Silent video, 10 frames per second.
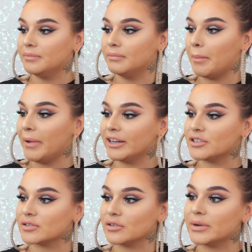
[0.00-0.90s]

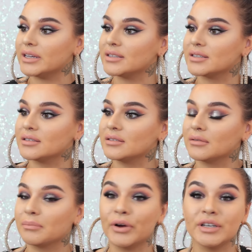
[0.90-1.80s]
manager's always
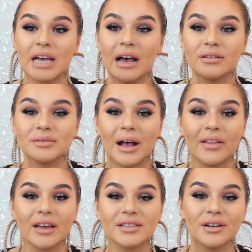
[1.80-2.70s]
point it out as well.
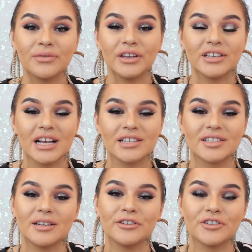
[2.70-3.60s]
They're like, Sophie, your
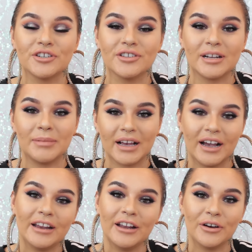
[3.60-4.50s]
tags are on your shoes. And I'm like,
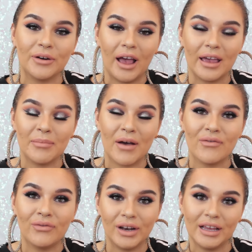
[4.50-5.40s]
I know. I am
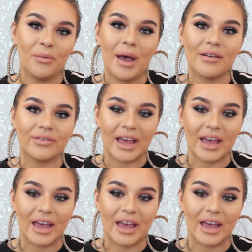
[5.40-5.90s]
fully aware of